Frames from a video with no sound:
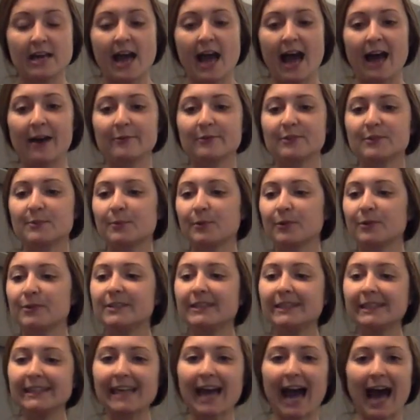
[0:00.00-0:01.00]
I was
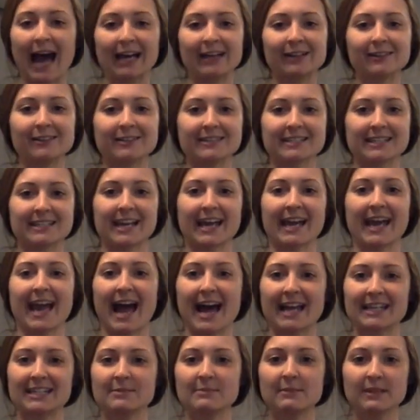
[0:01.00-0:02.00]
perusing the aisles and I
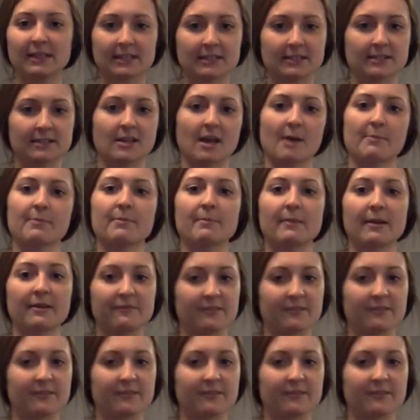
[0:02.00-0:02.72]
had to make a stop at my